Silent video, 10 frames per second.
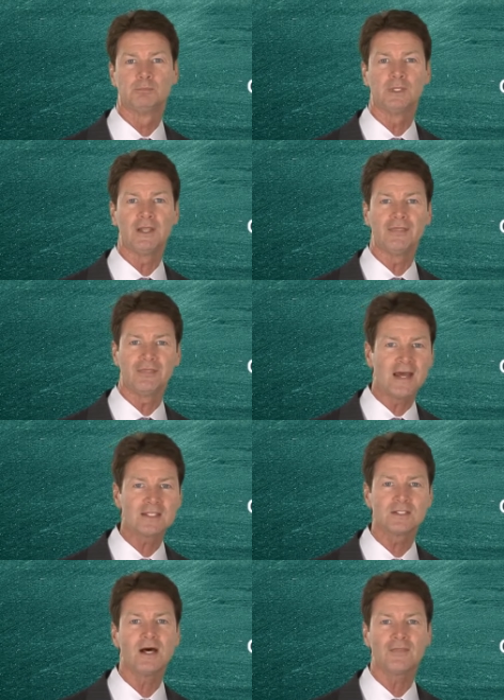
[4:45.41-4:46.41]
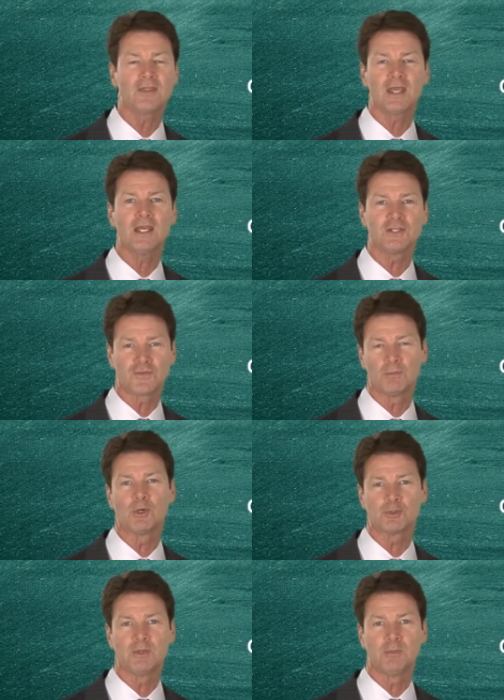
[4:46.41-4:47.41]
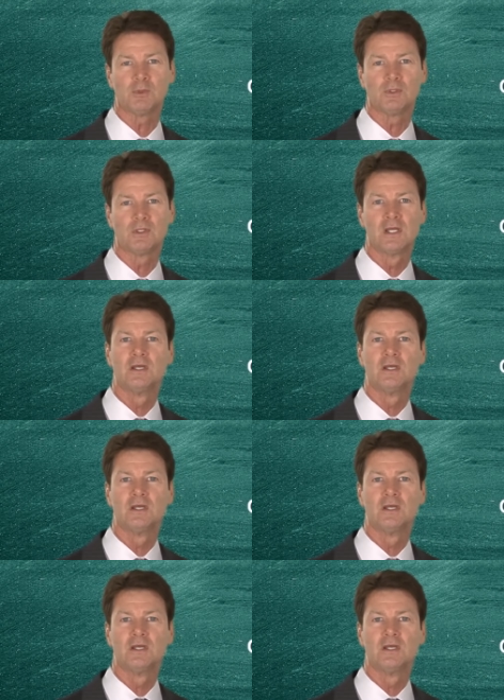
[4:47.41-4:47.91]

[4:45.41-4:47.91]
but that's not the case for most people.